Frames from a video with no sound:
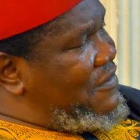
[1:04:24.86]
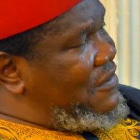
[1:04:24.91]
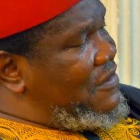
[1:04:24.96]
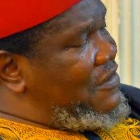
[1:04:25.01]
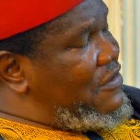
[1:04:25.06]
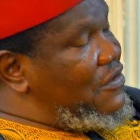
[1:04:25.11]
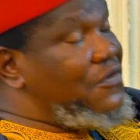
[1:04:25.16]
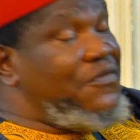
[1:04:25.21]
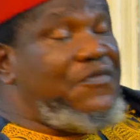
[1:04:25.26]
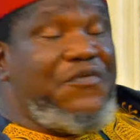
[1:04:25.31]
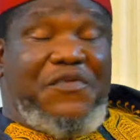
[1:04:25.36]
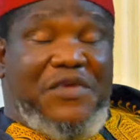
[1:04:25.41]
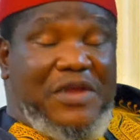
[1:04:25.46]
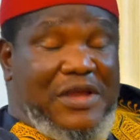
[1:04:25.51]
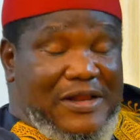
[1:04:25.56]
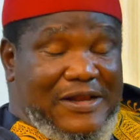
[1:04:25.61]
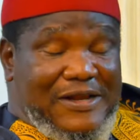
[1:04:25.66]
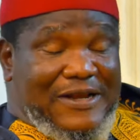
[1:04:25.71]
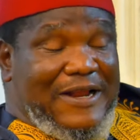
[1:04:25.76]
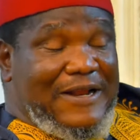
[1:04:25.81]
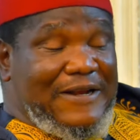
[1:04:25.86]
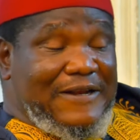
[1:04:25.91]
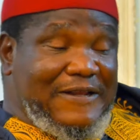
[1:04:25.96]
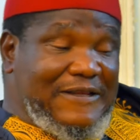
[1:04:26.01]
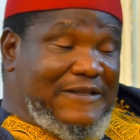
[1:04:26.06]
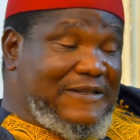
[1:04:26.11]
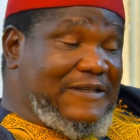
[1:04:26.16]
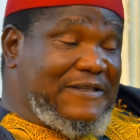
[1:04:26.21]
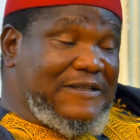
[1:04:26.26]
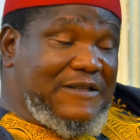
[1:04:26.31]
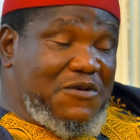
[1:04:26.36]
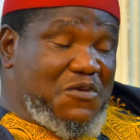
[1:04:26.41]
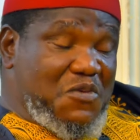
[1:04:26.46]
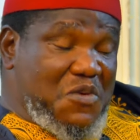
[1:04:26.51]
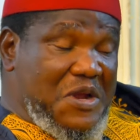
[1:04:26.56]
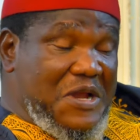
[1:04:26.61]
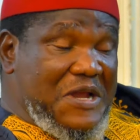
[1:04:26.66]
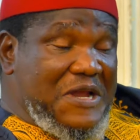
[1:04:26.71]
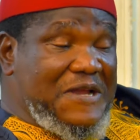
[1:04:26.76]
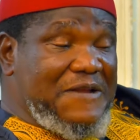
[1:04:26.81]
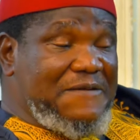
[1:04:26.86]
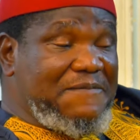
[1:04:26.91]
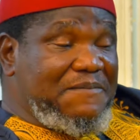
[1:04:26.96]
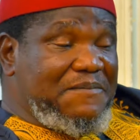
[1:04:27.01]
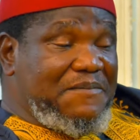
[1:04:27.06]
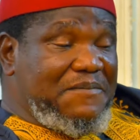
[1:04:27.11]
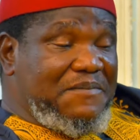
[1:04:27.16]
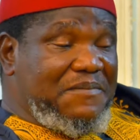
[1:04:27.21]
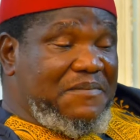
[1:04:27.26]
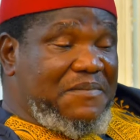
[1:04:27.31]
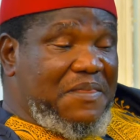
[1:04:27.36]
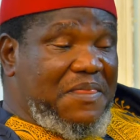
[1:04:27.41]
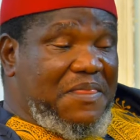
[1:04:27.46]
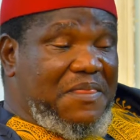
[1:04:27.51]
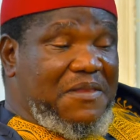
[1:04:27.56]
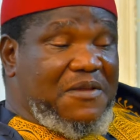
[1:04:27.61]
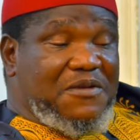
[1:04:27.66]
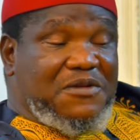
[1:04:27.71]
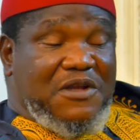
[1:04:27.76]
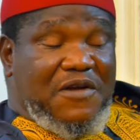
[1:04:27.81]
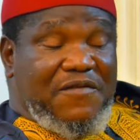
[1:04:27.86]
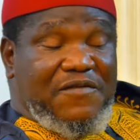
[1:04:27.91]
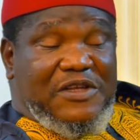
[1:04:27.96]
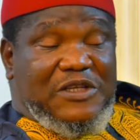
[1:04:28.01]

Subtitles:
you feel that this is a way to solve